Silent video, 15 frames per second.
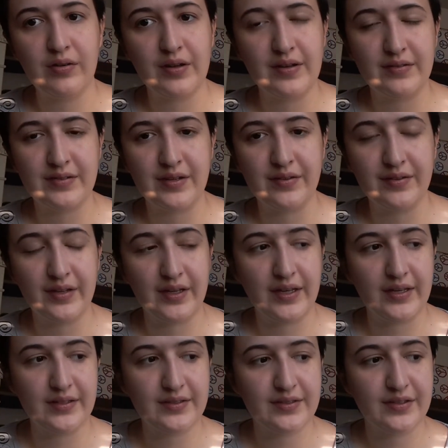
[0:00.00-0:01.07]
until they
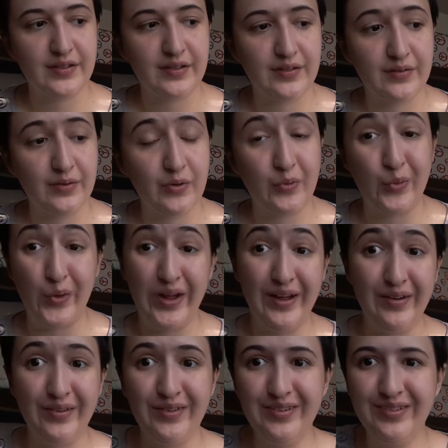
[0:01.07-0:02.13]
get to,
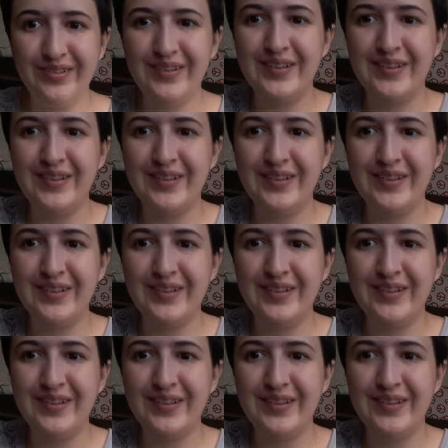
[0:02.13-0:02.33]
well,